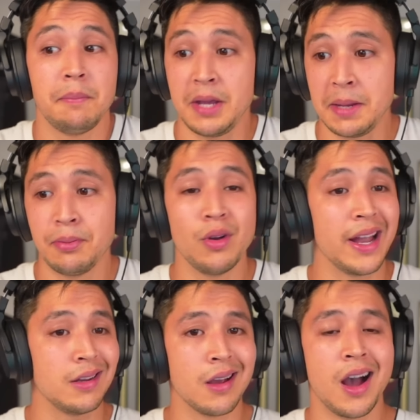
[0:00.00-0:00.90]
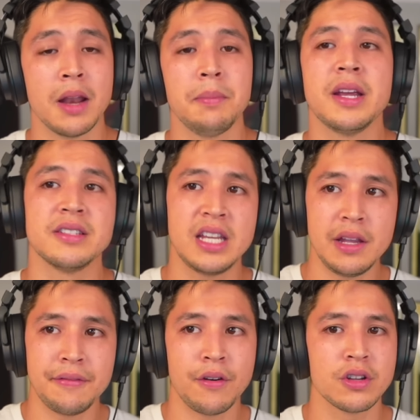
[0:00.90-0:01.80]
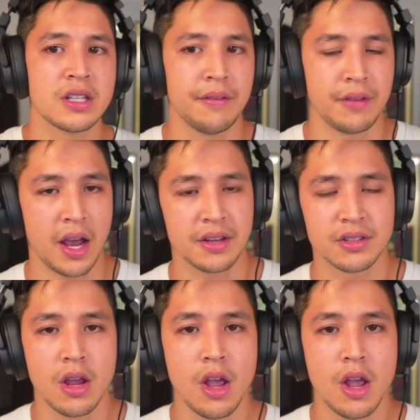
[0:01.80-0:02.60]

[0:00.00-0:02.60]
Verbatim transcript: people and God because he first loved us.